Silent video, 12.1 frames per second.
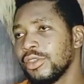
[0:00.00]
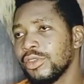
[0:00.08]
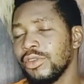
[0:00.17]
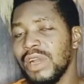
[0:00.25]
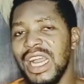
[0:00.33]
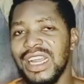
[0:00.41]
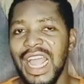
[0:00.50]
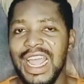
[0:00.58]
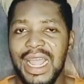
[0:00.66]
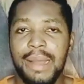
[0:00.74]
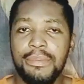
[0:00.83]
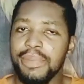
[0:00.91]
So I
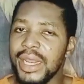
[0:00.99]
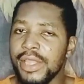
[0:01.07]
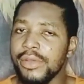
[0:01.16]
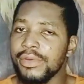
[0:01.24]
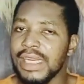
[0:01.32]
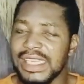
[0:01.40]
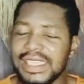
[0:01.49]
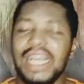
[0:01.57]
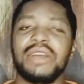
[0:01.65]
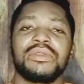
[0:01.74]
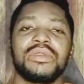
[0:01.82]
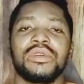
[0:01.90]
can't play you the
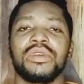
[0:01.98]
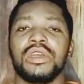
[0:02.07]
sound.